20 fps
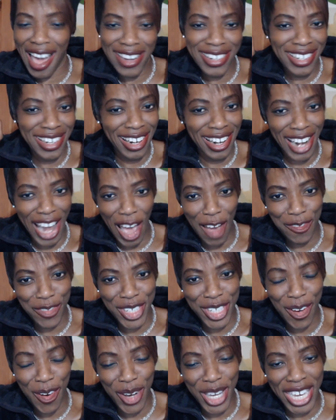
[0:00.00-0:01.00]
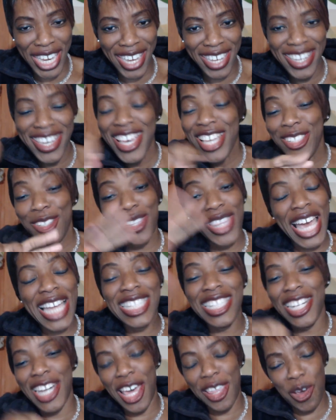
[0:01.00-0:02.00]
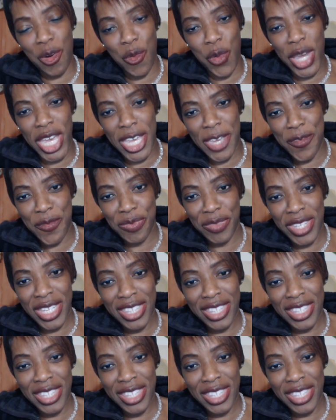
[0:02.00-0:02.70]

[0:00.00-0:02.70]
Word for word: and loved okay so that's another way